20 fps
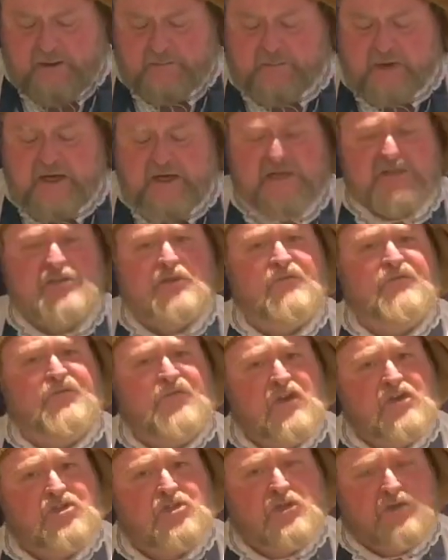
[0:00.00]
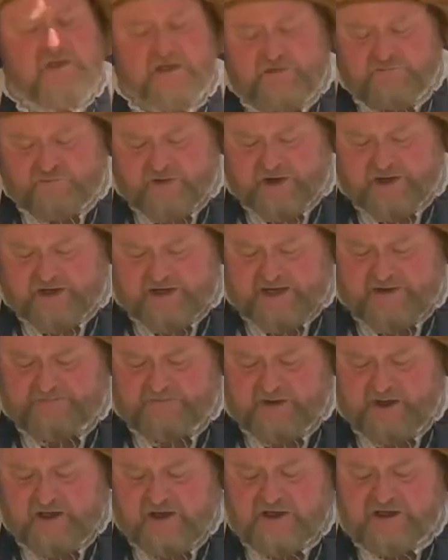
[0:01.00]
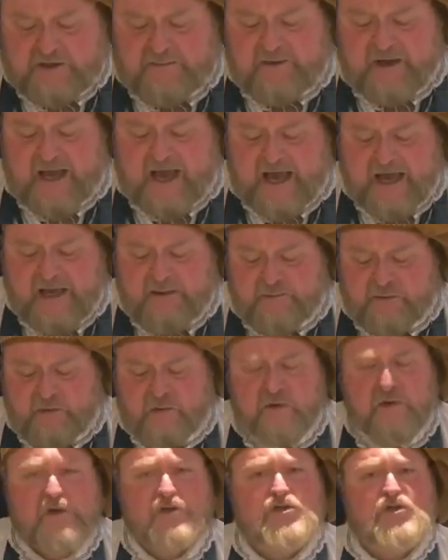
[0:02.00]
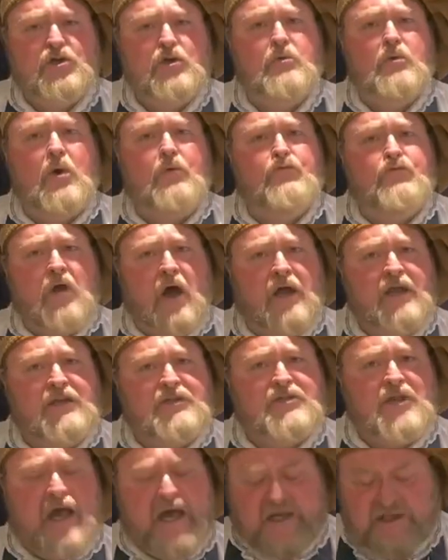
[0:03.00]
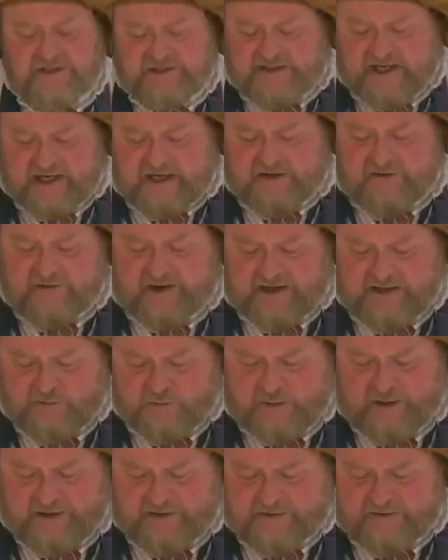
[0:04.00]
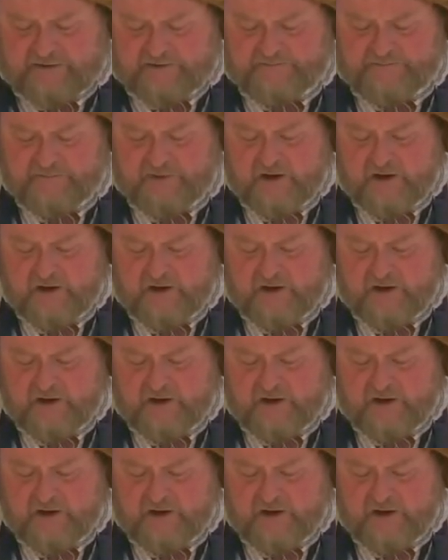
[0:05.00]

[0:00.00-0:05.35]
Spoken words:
but is sufficiently runny to be able to write and decorate with.